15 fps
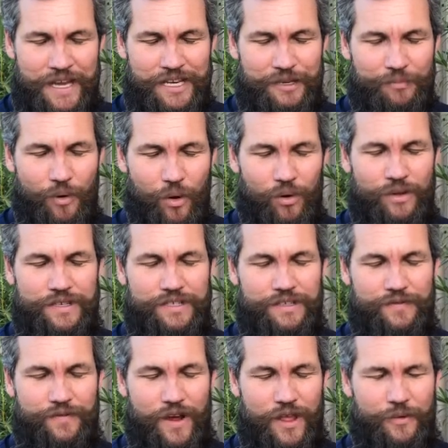in Poland,
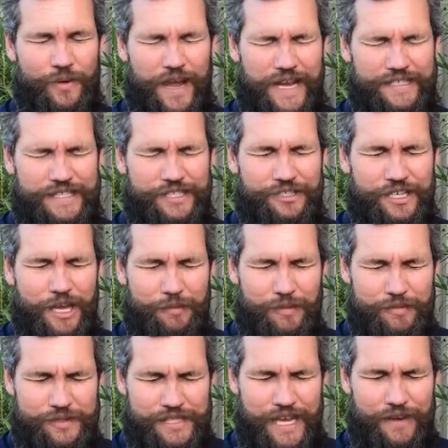Father, we ask that you keep
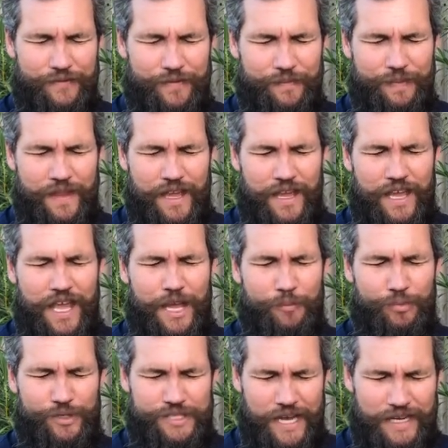them safe and
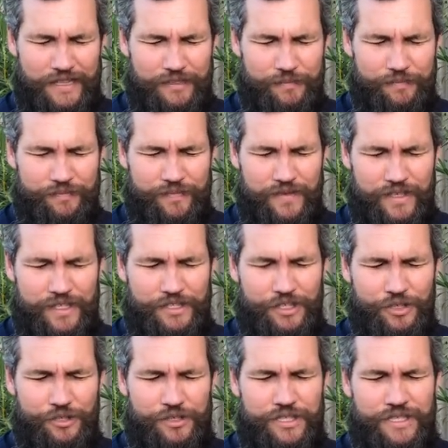protect them.
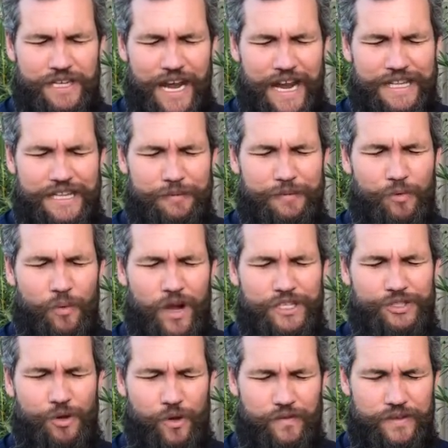Continue to guide them and
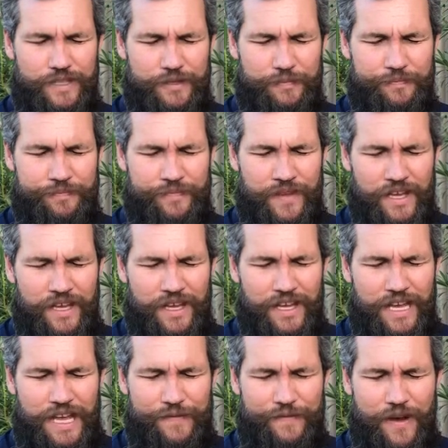watch over them.
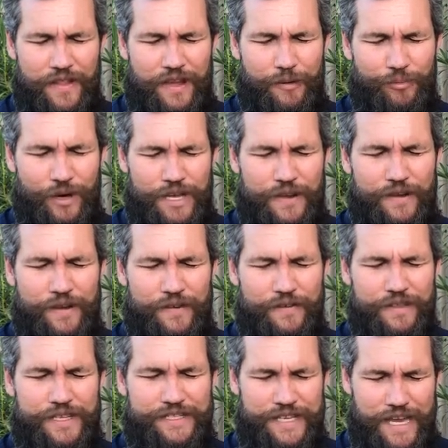And Father, I pray
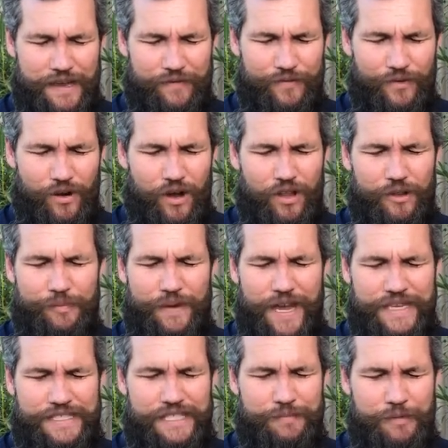the same for all the
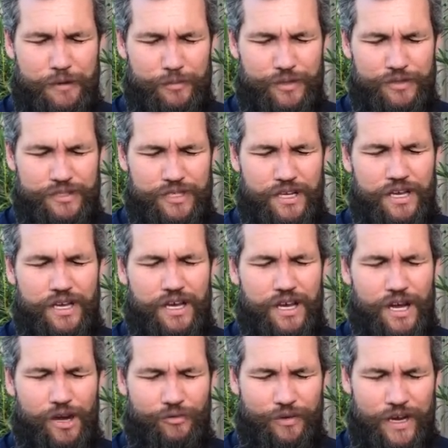PIC members
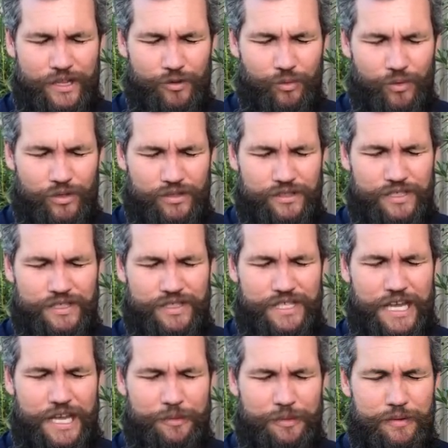around the world.
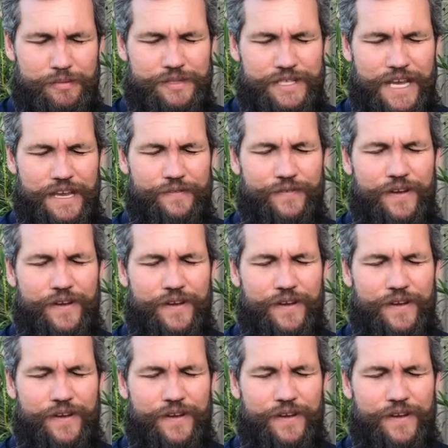Keep them safe